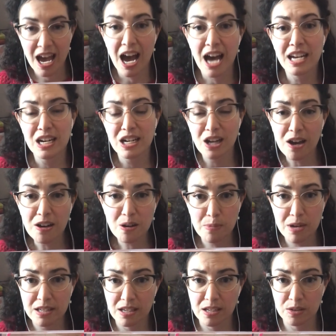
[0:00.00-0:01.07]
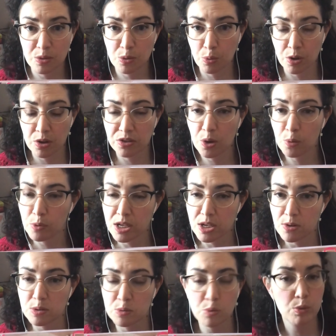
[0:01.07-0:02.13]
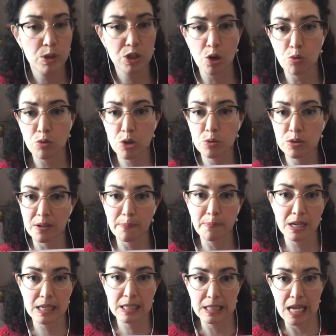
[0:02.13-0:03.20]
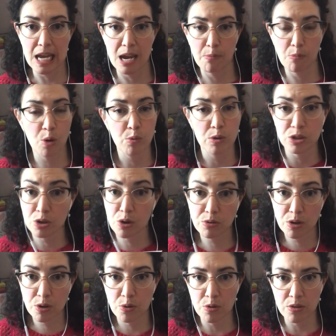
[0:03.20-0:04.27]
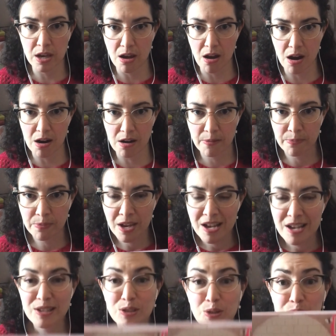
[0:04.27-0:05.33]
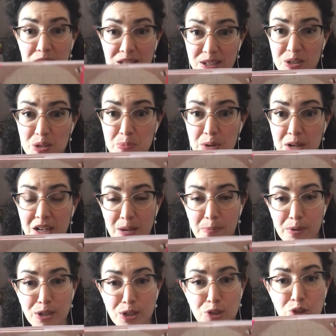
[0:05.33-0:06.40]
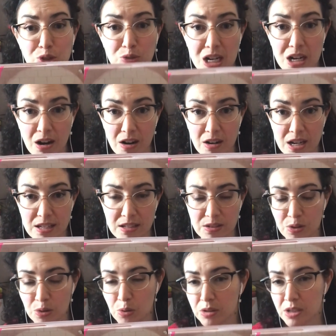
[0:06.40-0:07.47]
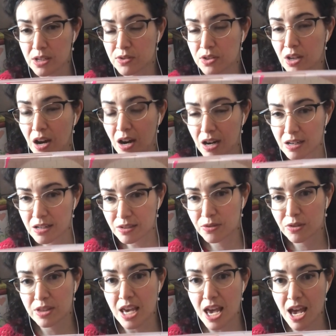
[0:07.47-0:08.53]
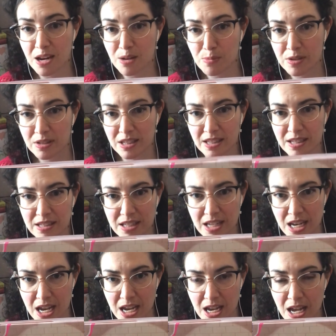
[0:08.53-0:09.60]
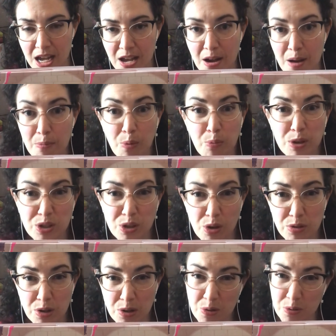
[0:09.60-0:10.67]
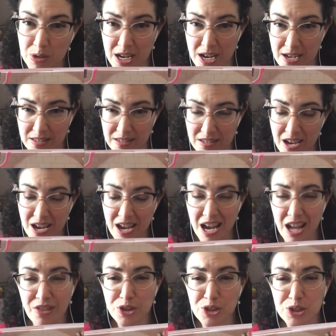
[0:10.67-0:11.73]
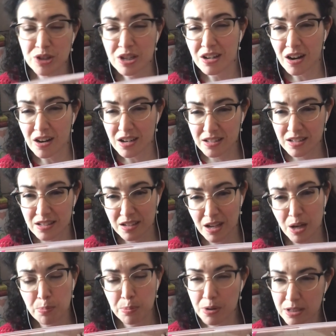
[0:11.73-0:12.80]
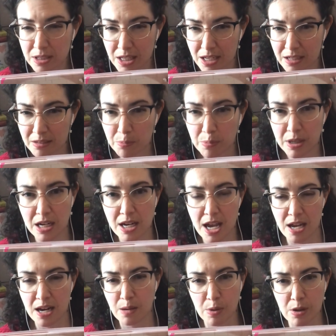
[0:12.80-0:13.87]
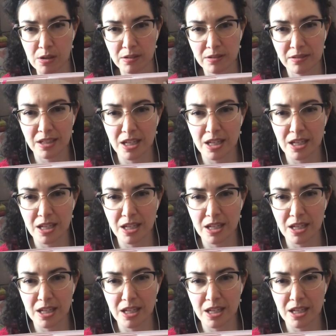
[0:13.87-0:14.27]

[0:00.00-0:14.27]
And anonymous is a word that we use when we don't know somebody's name or we don't know who they are. So this is a book about a street artist who leaves art for the animals in the city, but we don't know who it is. And the street artist is not a person, but an animal.